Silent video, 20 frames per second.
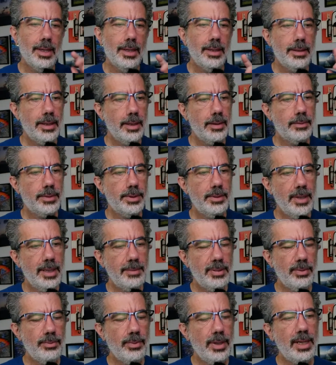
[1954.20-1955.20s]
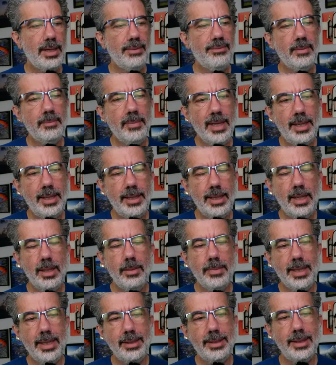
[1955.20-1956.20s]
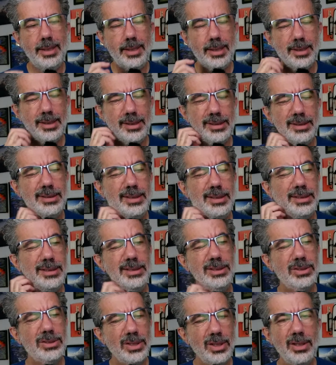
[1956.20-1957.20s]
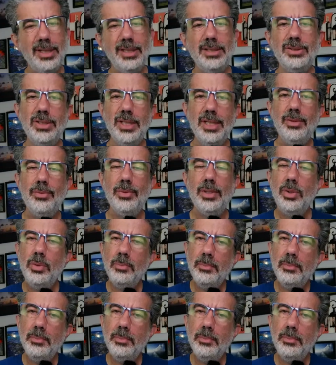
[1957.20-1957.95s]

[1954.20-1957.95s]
Yeah, you might be right if you buy it now, but I think, does it start in January? You